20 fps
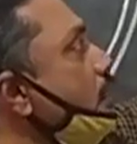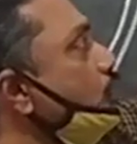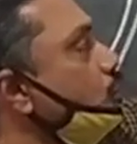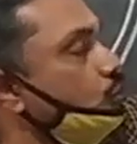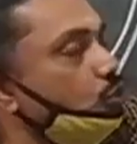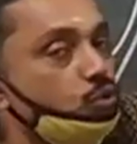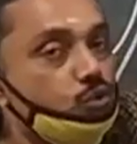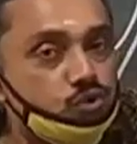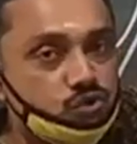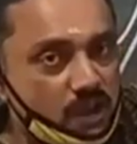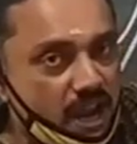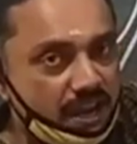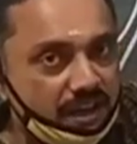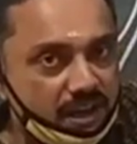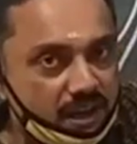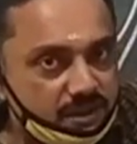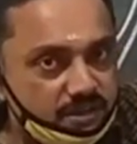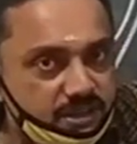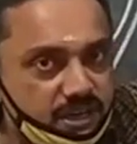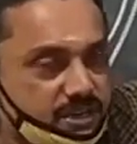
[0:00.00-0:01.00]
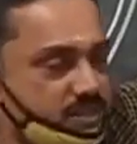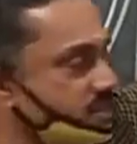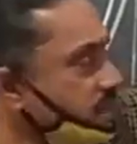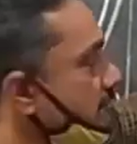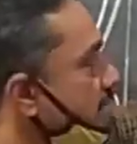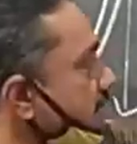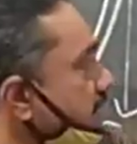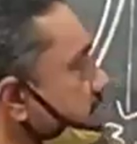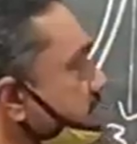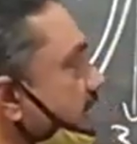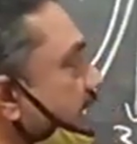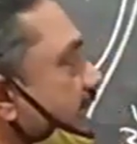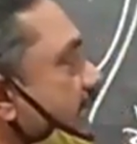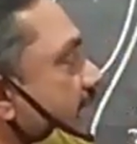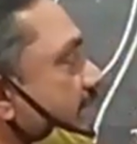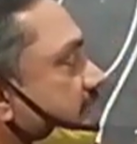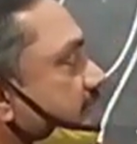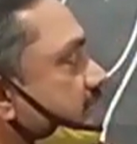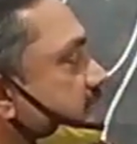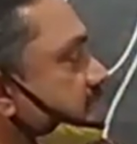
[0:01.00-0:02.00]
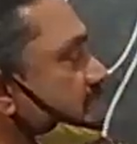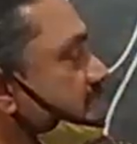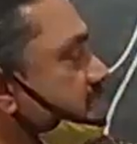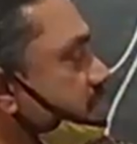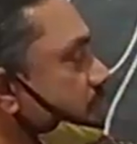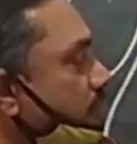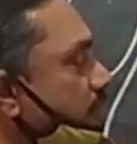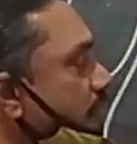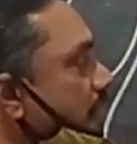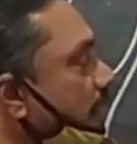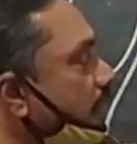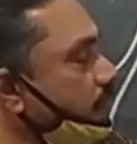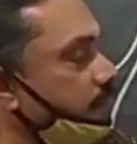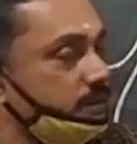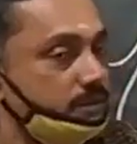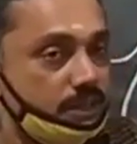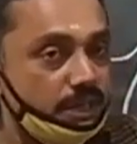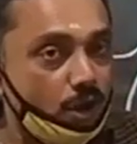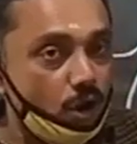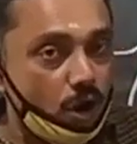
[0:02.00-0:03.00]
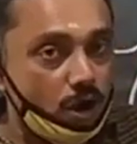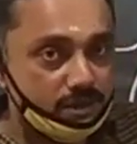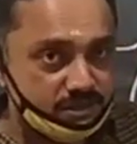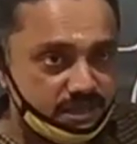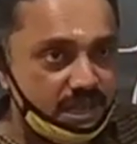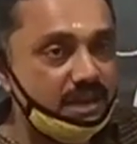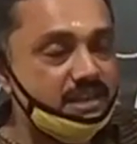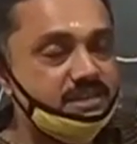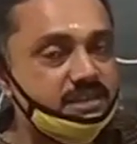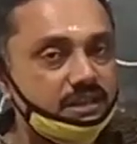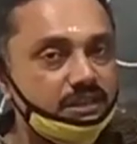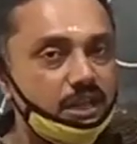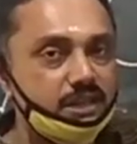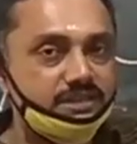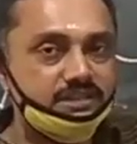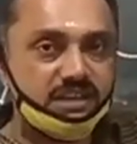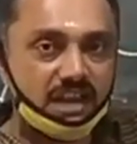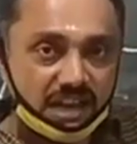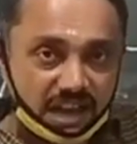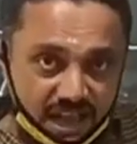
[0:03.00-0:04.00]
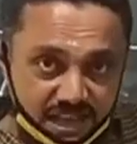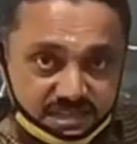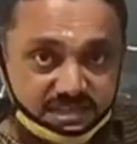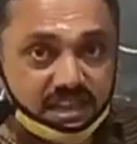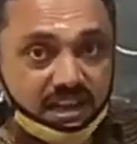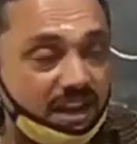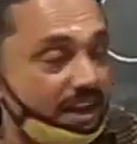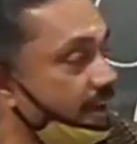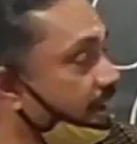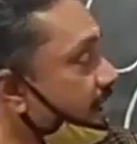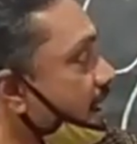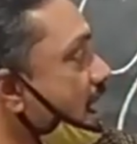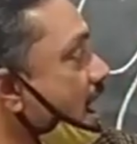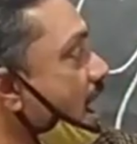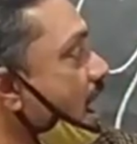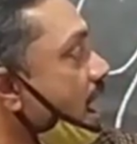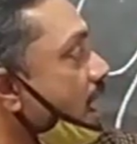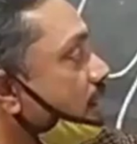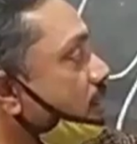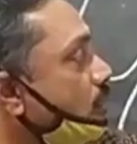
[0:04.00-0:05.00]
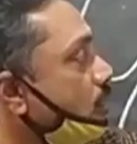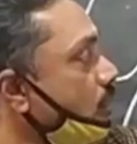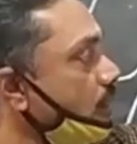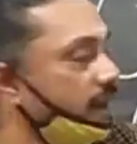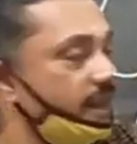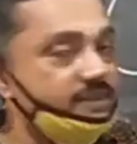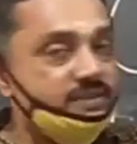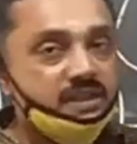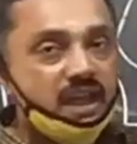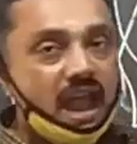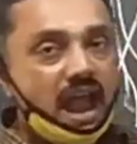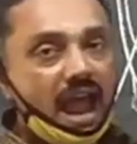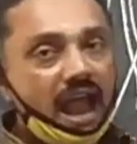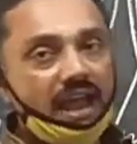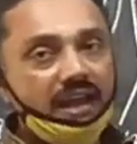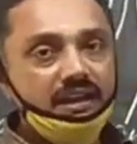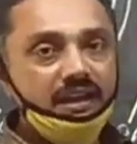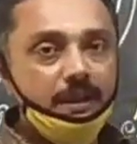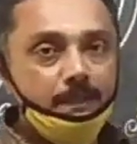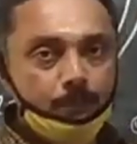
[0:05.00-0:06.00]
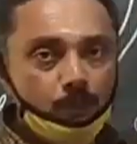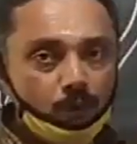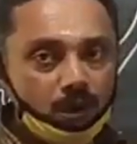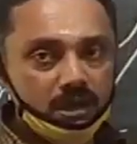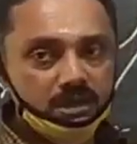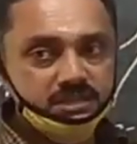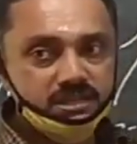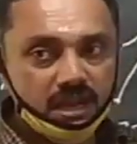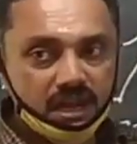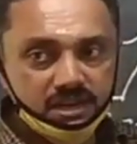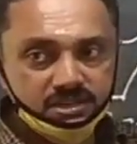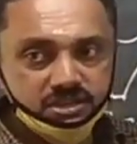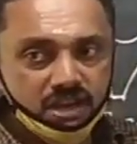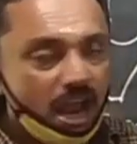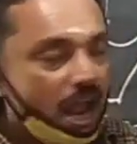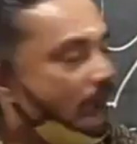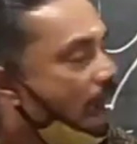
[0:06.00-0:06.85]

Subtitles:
2 synergids. 3 other cells at the cells at the chalasa end are called as antipodal cells,